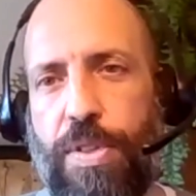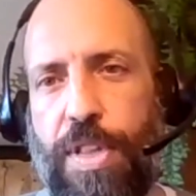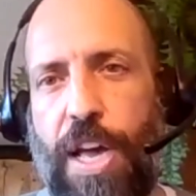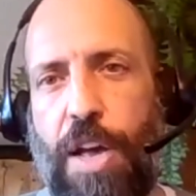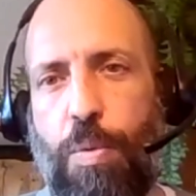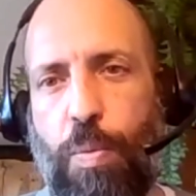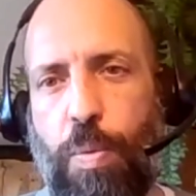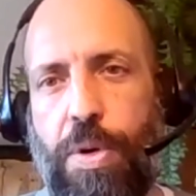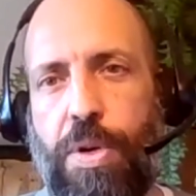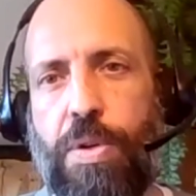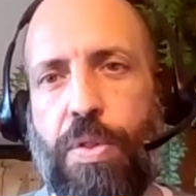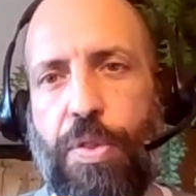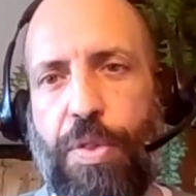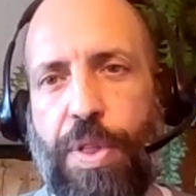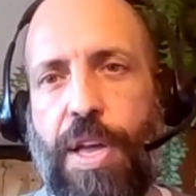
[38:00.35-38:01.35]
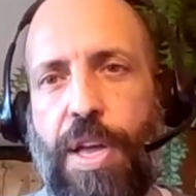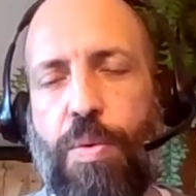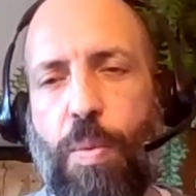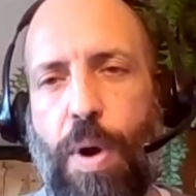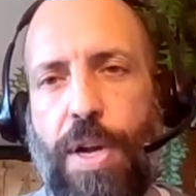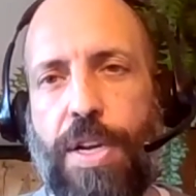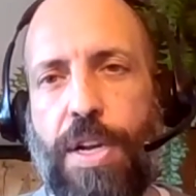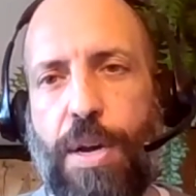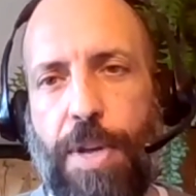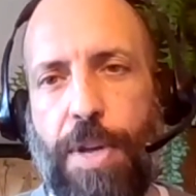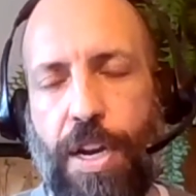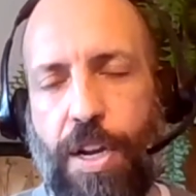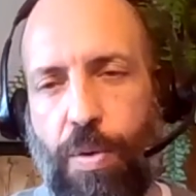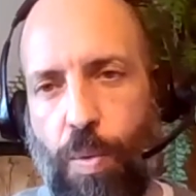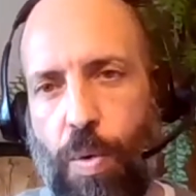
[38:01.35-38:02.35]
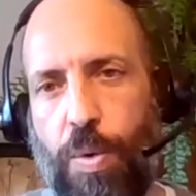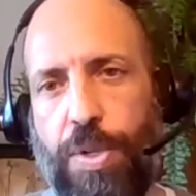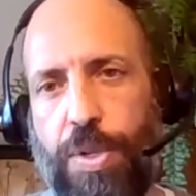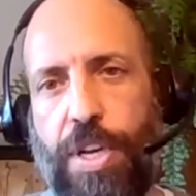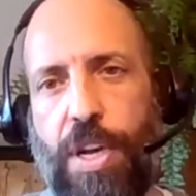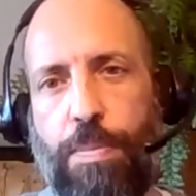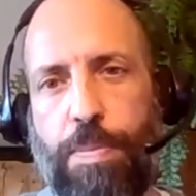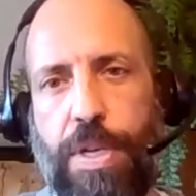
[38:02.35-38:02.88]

that will then wind up getting rolled up